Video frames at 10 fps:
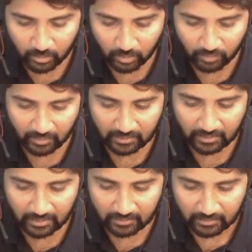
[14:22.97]
tool for
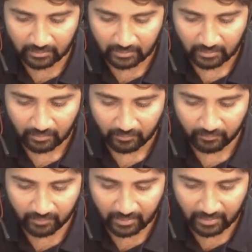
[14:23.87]
that
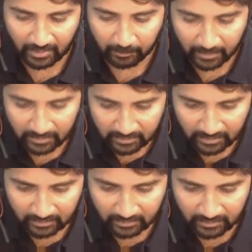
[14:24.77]
where i
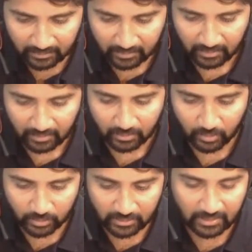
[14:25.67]
mention it
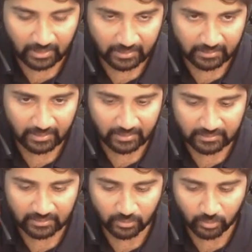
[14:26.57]
using connected
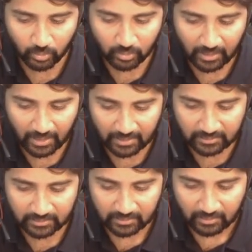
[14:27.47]
agent tool class
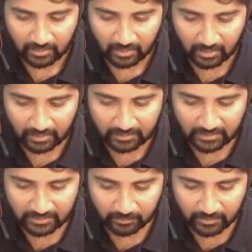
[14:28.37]
uh, there
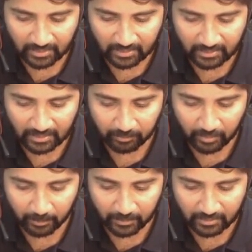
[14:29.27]
is something called a name
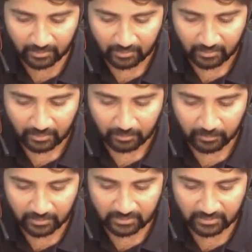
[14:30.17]
property
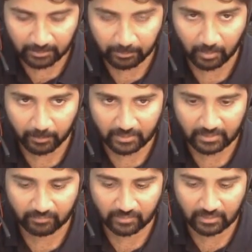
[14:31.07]
mention the property
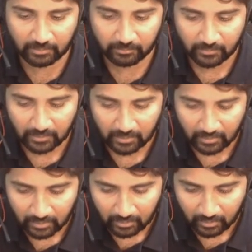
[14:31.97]
of the name
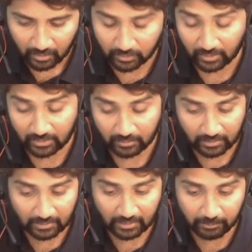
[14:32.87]
uh, sorry
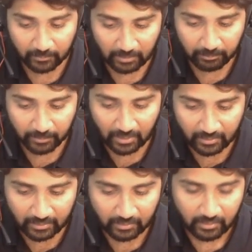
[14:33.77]
name name
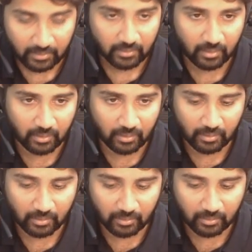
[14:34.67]
priority
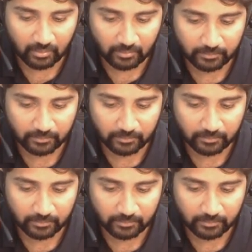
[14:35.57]
uh, uh,